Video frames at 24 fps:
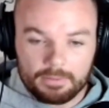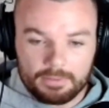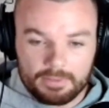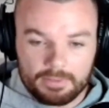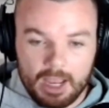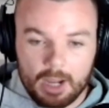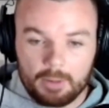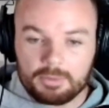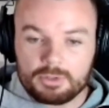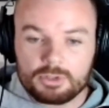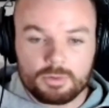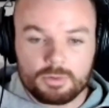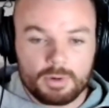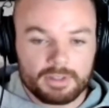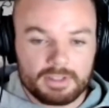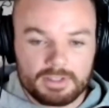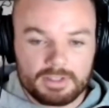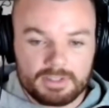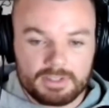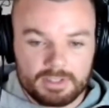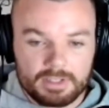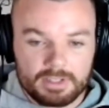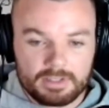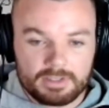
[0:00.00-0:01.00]
now I'm
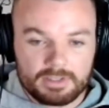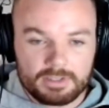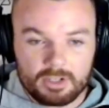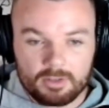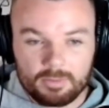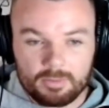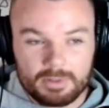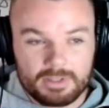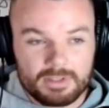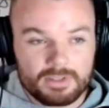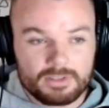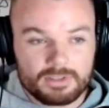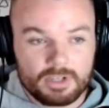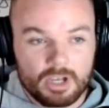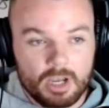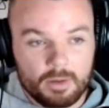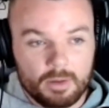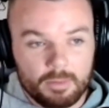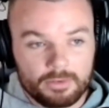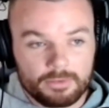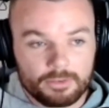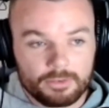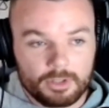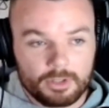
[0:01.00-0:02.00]
26, so I've been
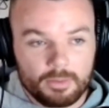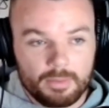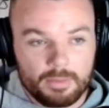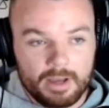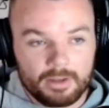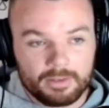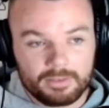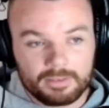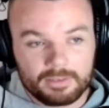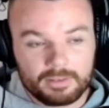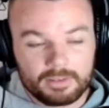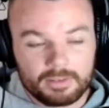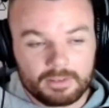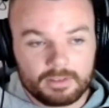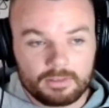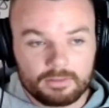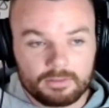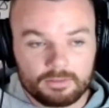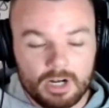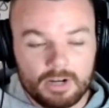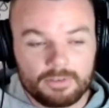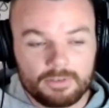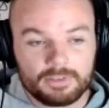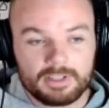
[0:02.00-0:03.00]
sober for about
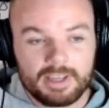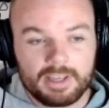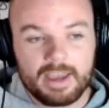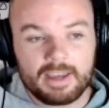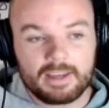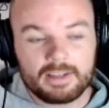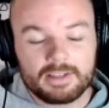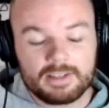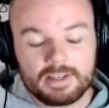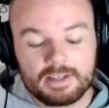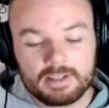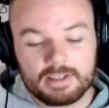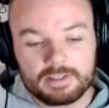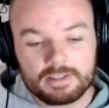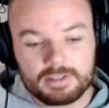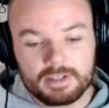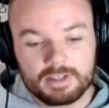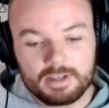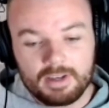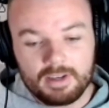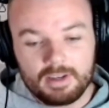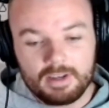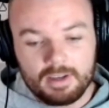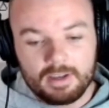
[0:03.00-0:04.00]
roughly 8 years.
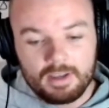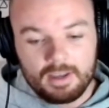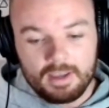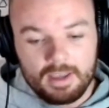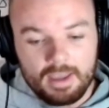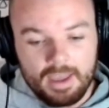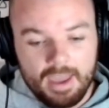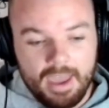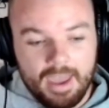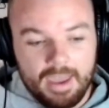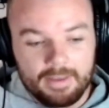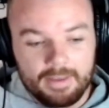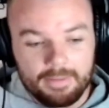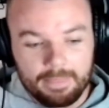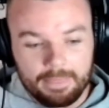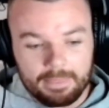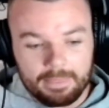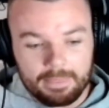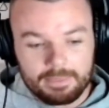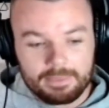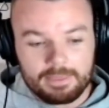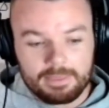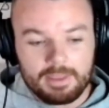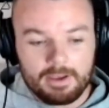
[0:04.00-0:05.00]
And
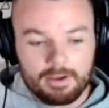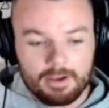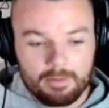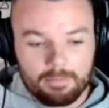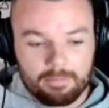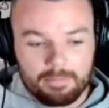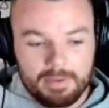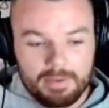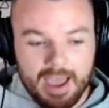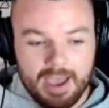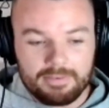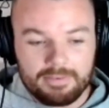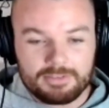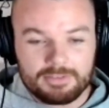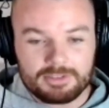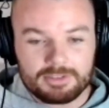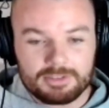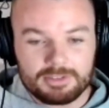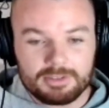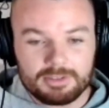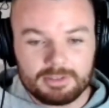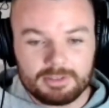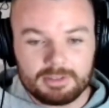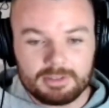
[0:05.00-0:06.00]
the path
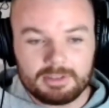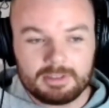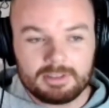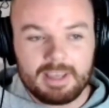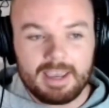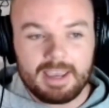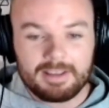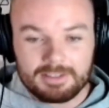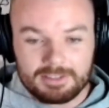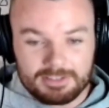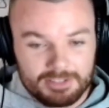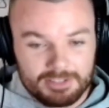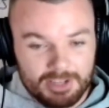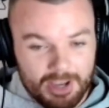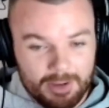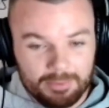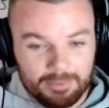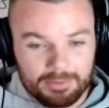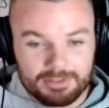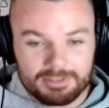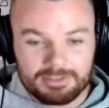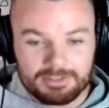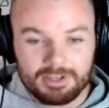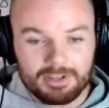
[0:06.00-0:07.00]
to getting
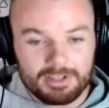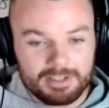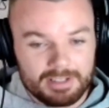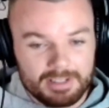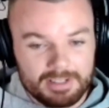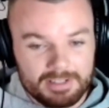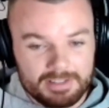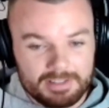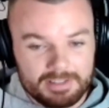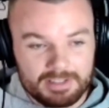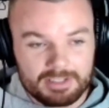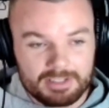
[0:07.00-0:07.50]
sober is not easy,